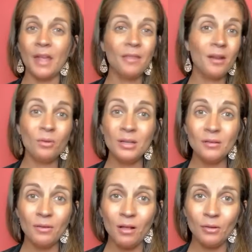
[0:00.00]
And they don't need
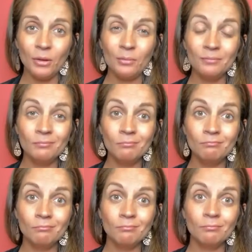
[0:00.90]
to follow you.
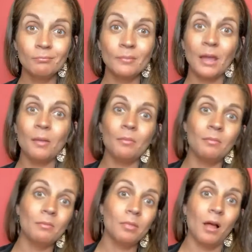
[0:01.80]
They can
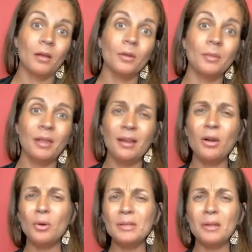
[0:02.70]
block and be like,
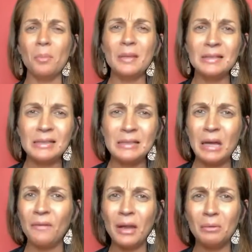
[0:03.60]
oh, it's all business
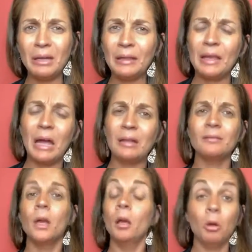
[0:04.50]
stuff. I don't need that.
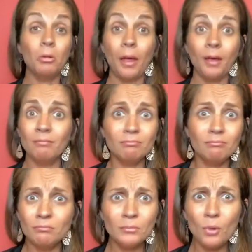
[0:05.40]
Okay,
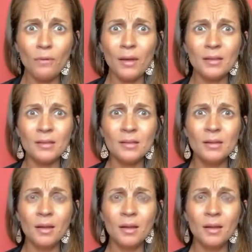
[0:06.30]
no offense.